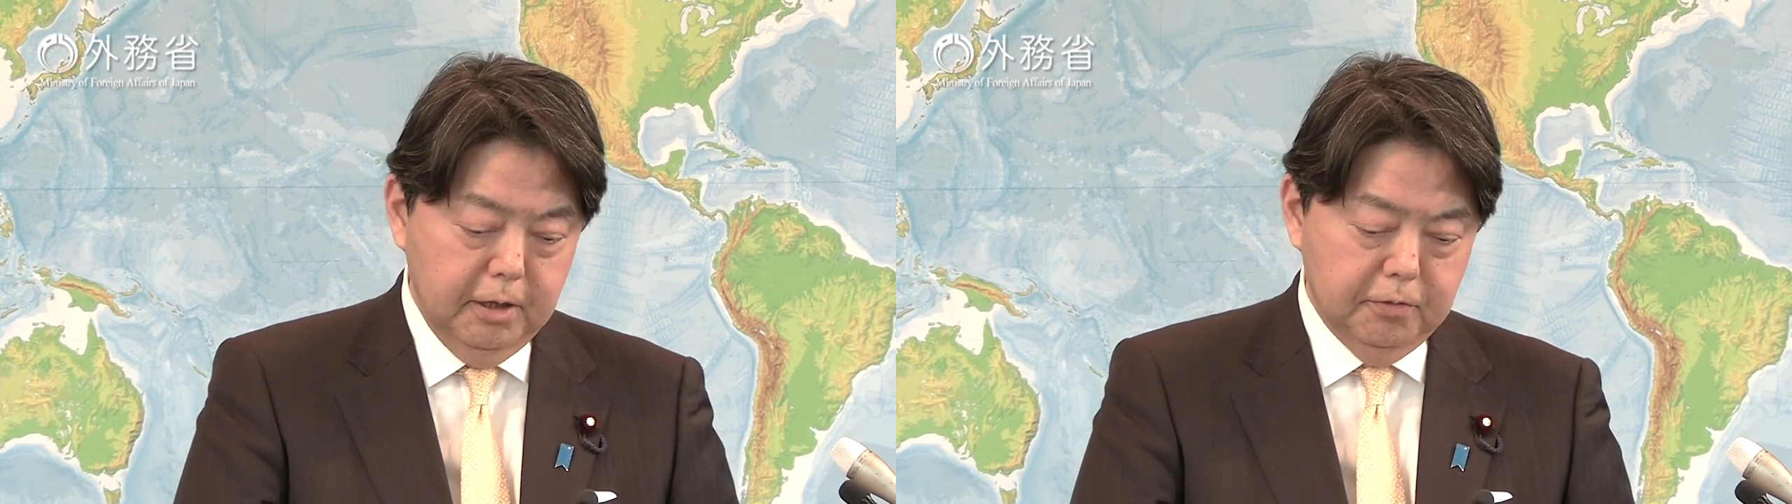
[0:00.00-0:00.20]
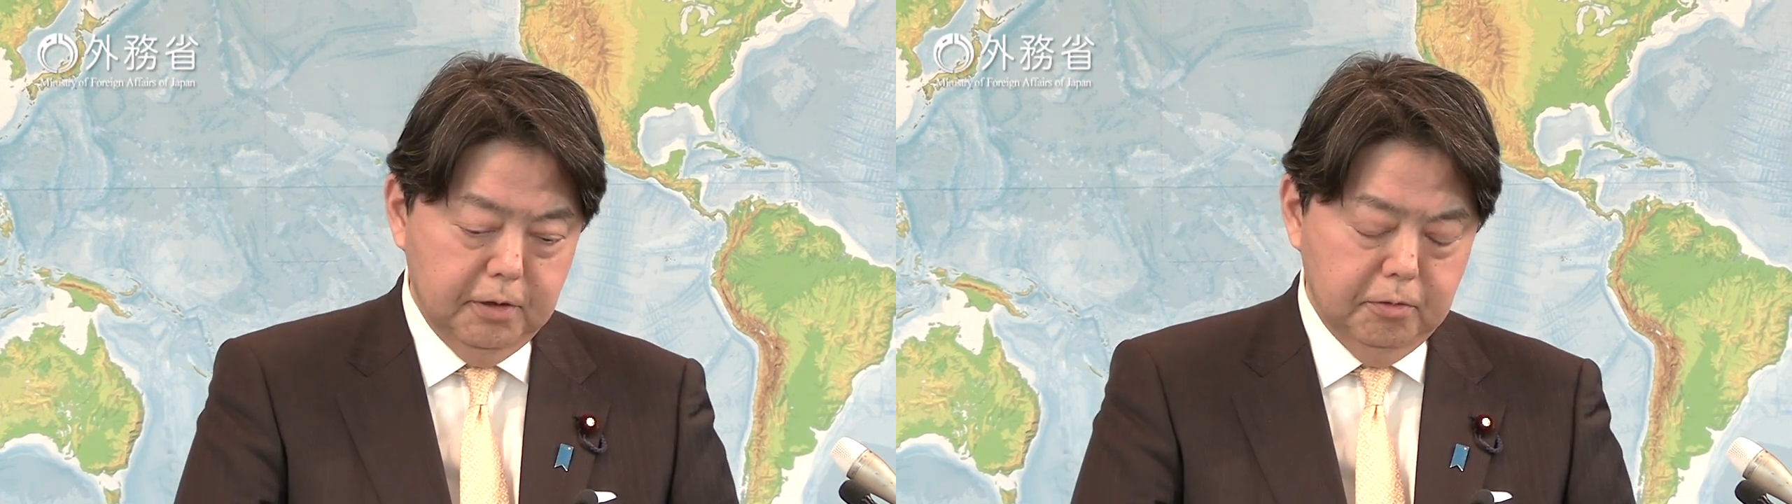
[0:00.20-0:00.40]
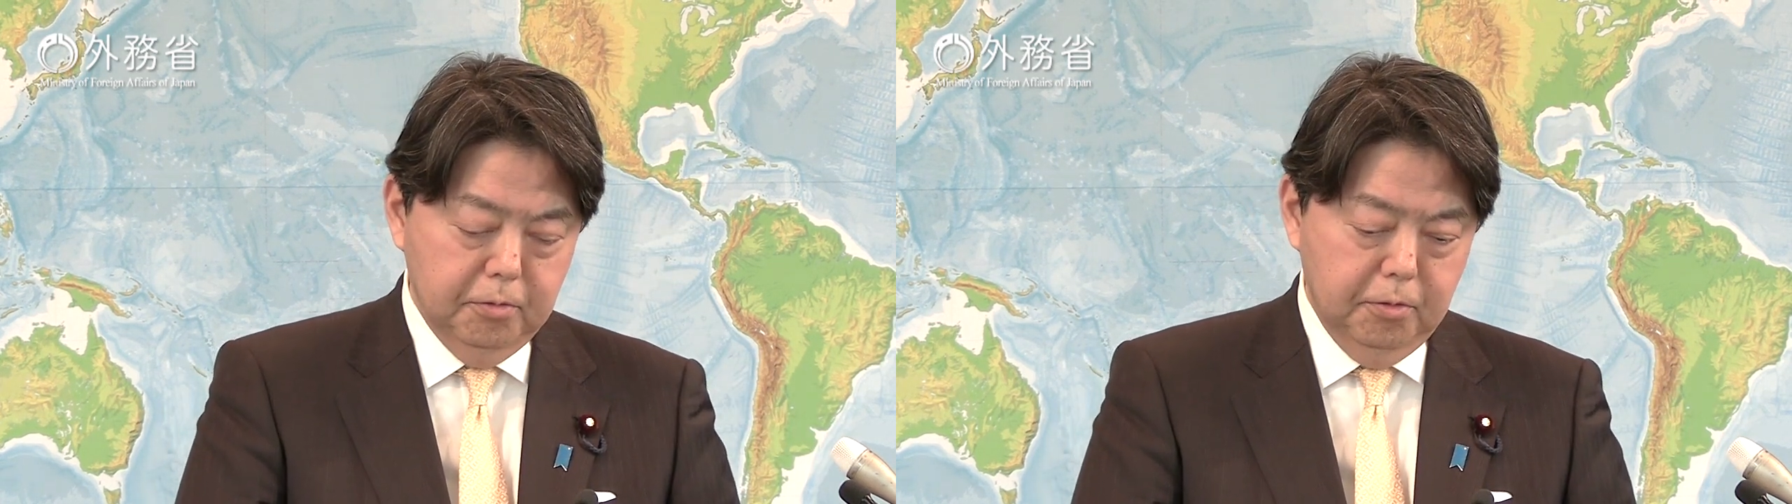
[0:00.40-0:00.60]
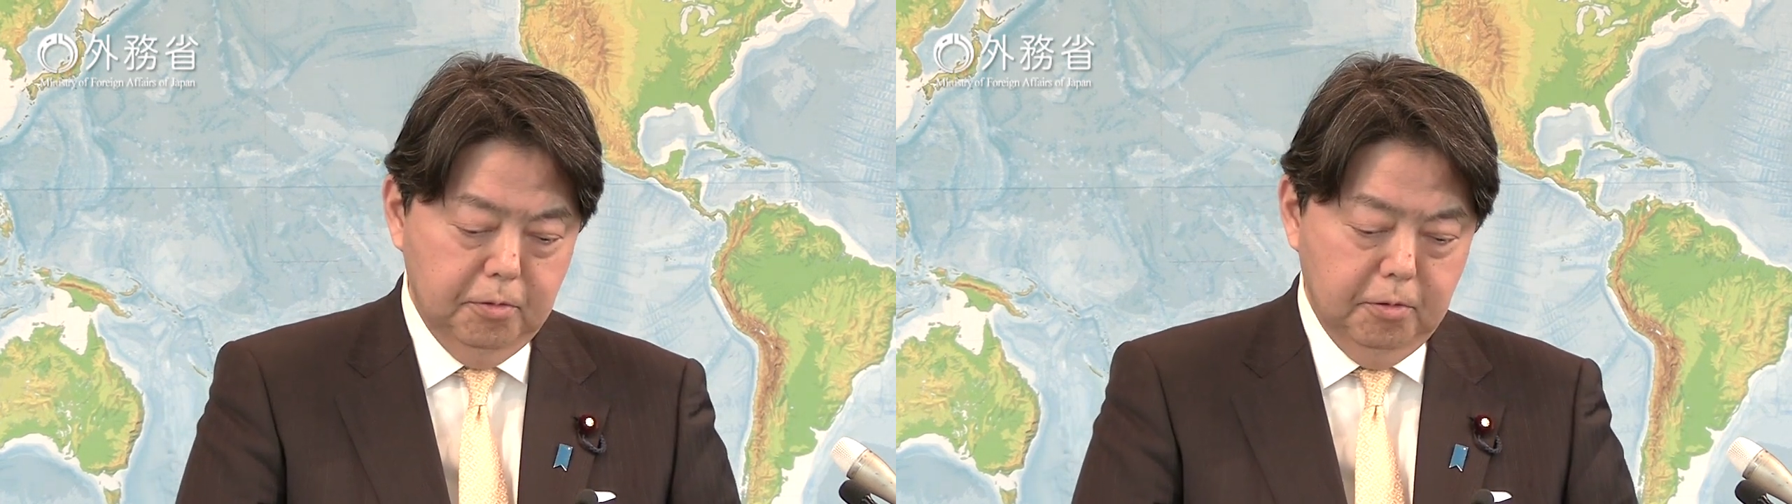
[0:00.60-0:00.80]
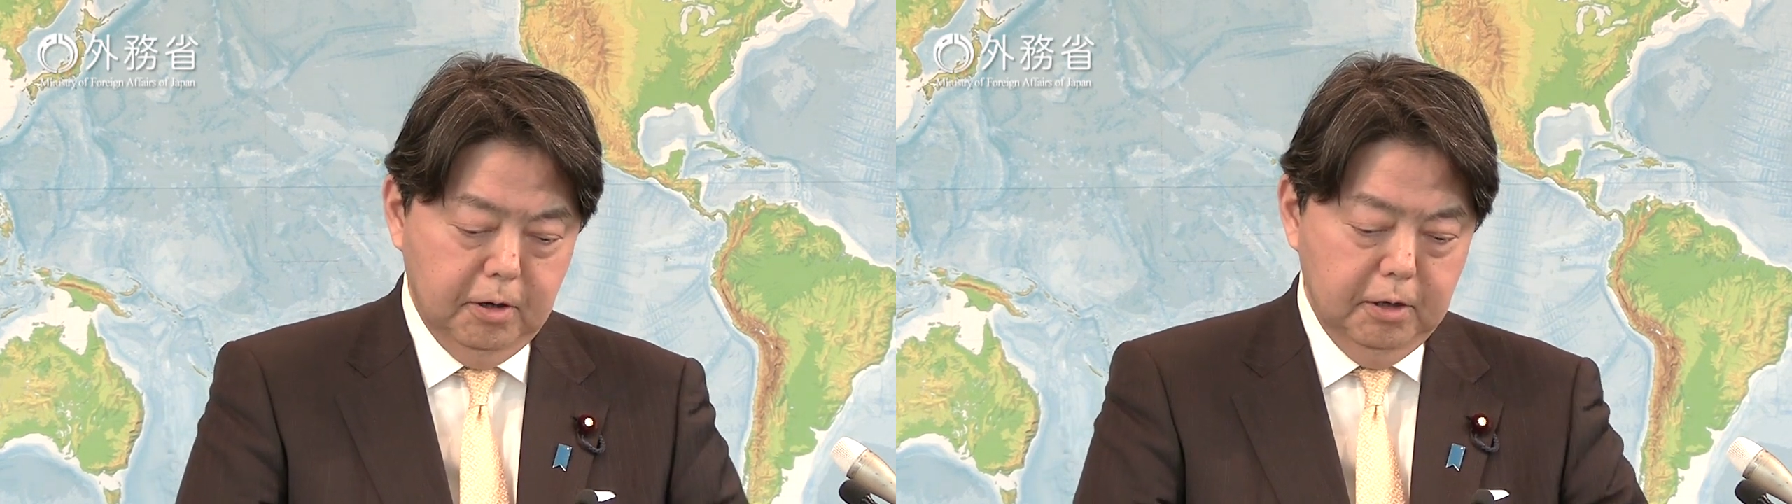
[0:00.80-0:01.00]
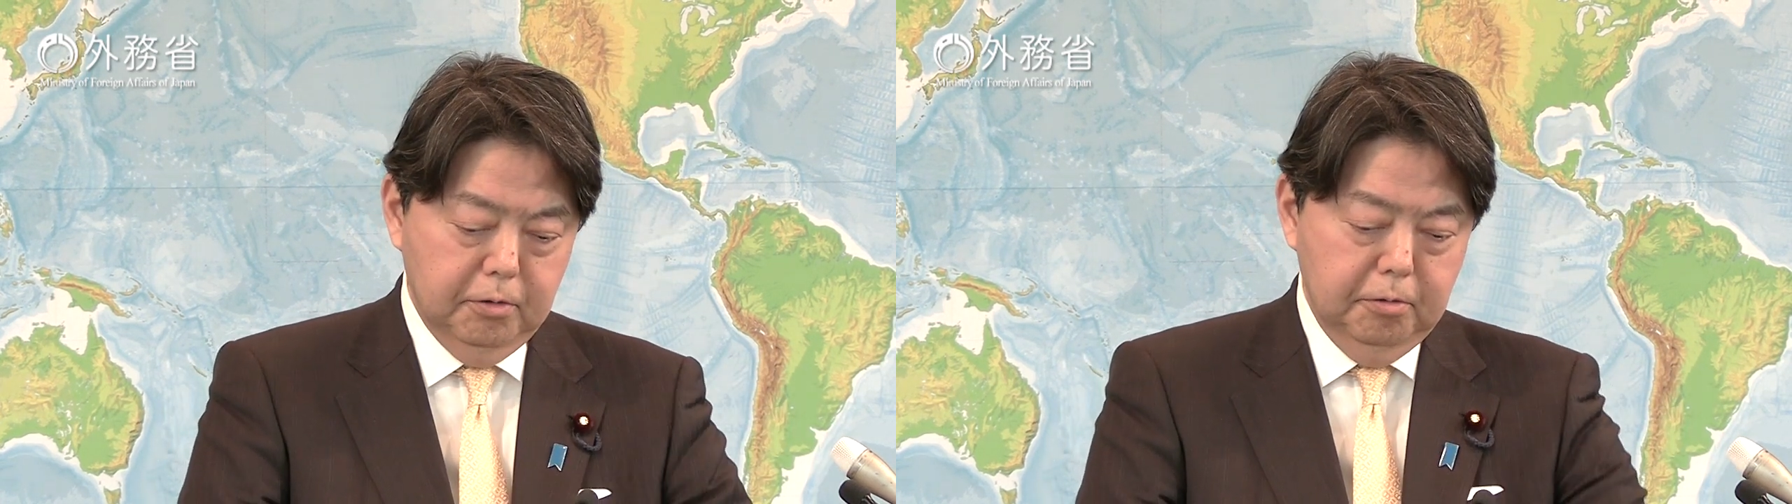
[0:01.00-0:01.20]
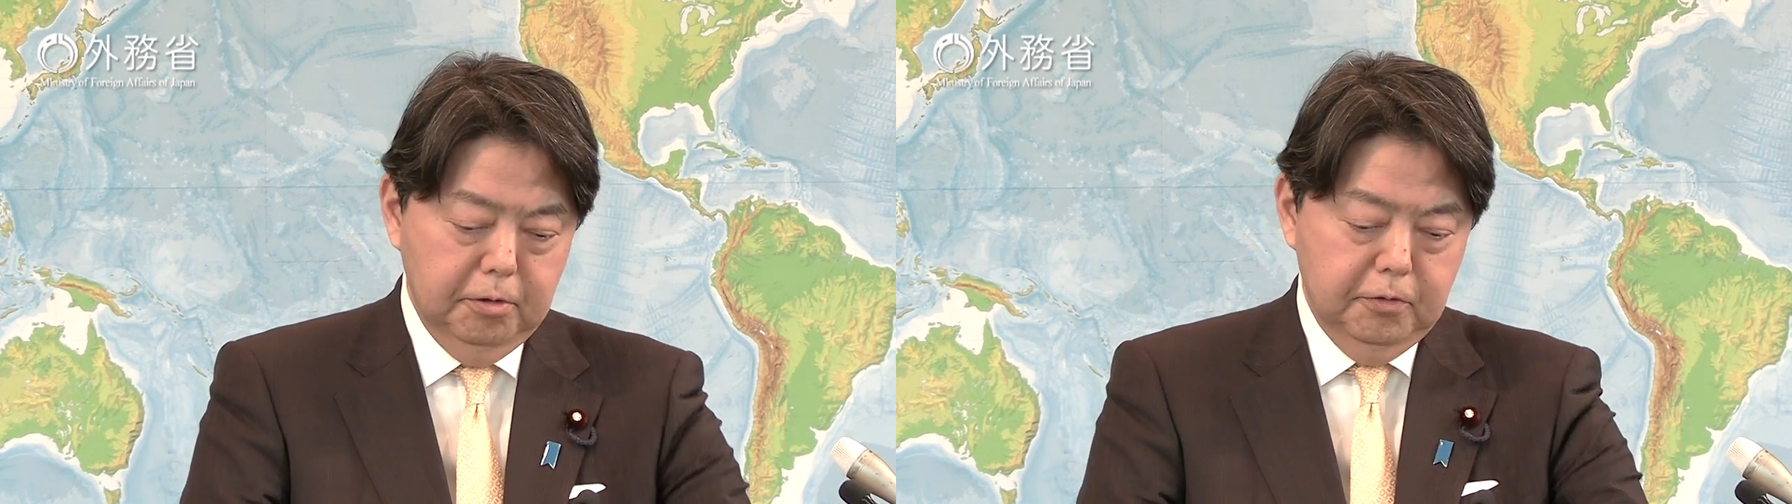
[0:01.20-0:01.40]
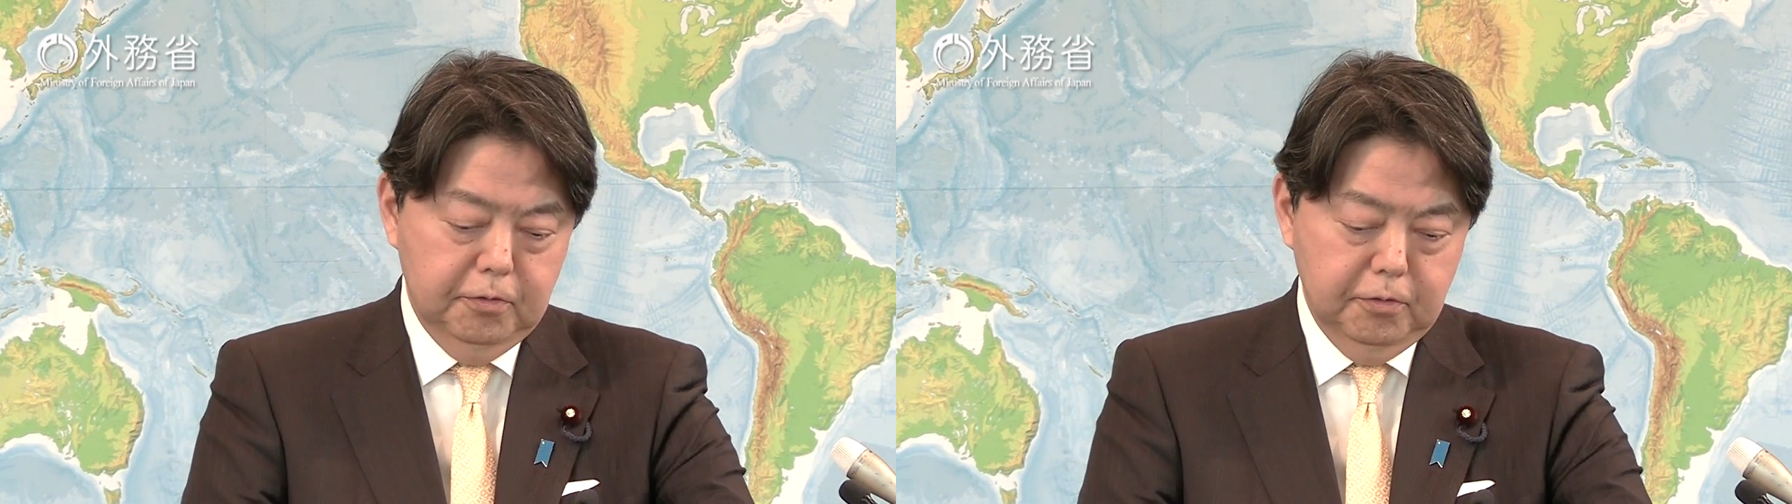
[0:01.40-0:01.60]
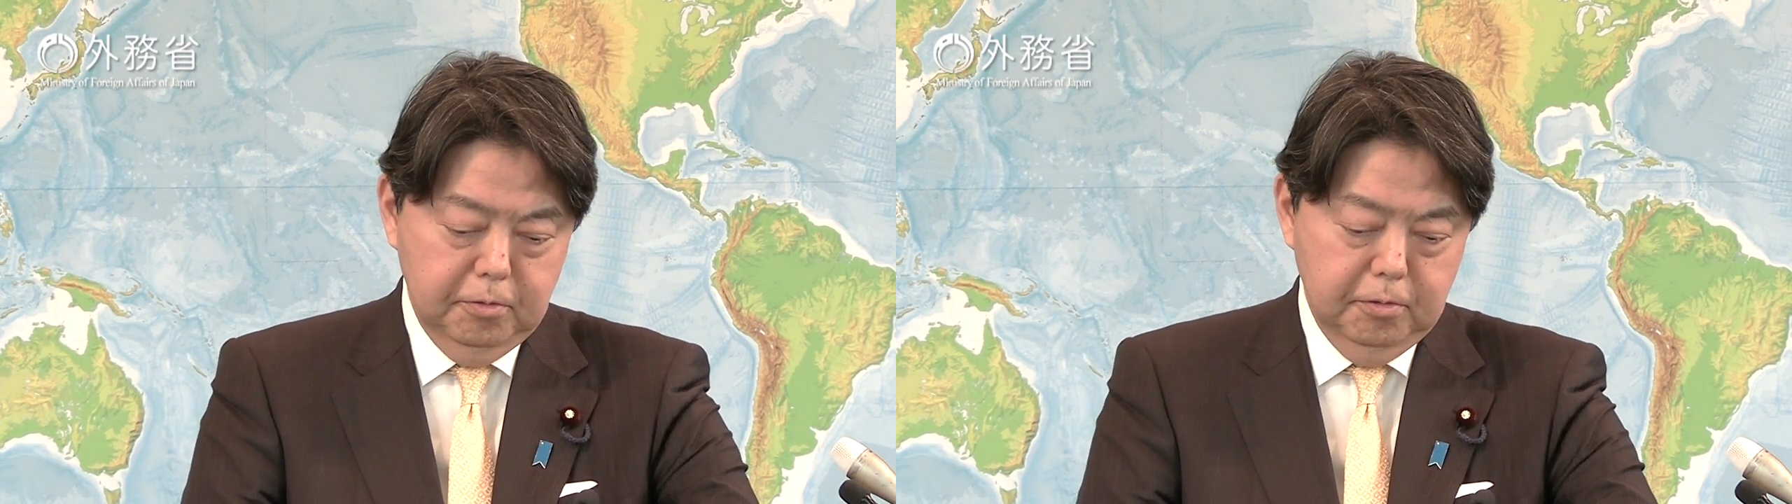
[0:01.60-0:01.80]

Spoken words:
of foreign nationals coming to Japan,